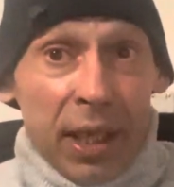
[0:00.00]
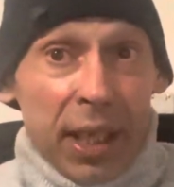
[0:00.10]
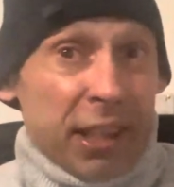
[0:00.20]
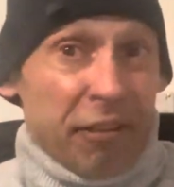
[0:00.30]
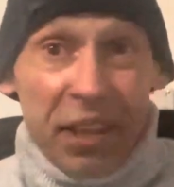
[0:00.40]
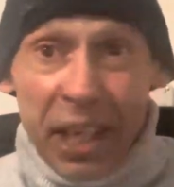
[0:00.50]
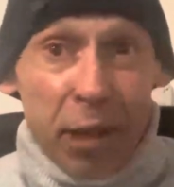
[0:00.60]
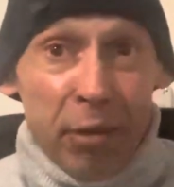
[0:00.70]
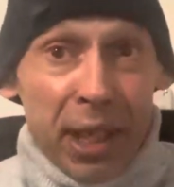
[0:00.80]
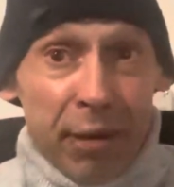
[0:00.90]
a different
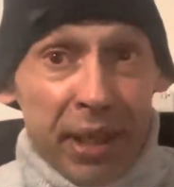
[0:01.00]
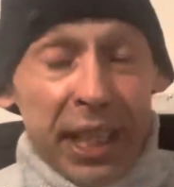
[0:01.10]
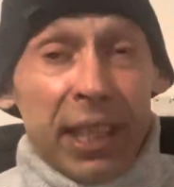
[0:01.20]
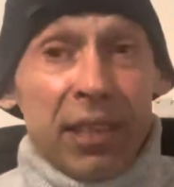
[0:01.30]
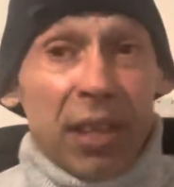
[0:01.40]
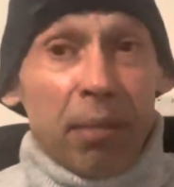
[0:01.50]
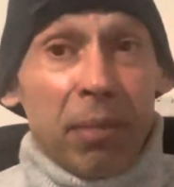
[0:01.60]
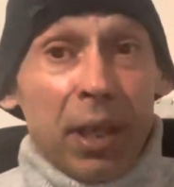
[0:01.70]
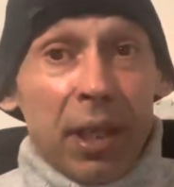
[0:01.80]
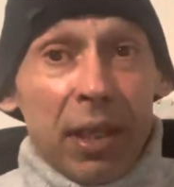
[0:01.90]
area, and he ends up
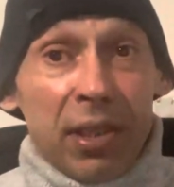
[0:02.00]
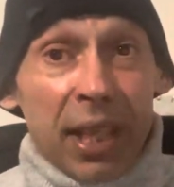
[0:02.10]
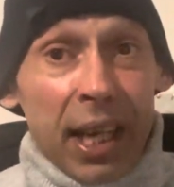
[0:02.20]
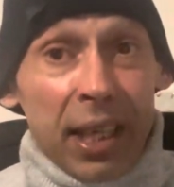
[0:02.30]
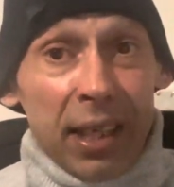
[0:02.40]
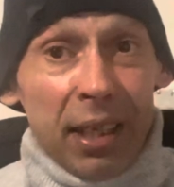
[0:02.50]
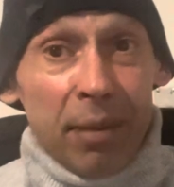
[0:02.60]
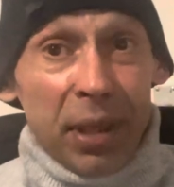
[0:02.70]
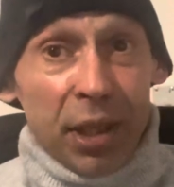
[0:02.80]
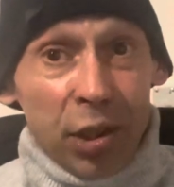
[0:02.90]
sadly
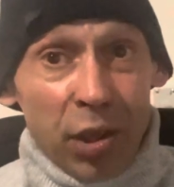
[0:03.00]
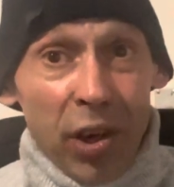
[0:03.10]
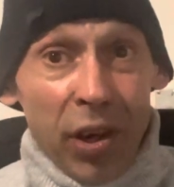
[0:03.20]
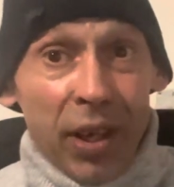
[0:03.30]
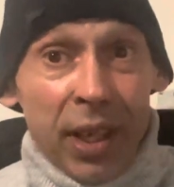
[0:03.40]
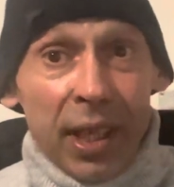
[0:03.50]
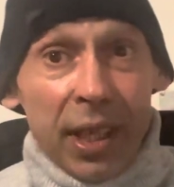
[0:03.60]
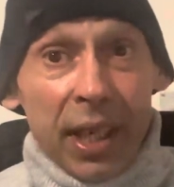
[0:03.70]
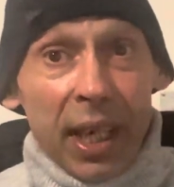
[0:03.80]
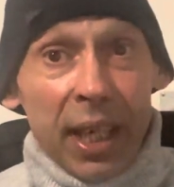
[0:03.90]
being shot
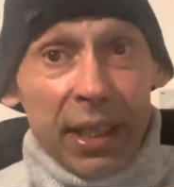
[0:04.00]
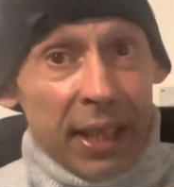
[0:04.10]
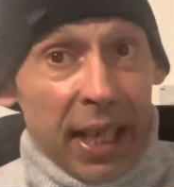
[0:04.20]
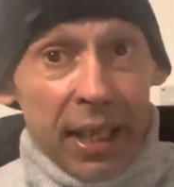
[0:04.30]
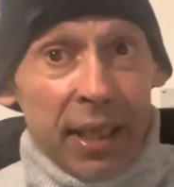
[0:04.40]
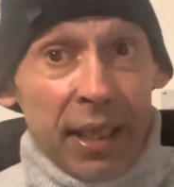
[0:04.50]
and dead.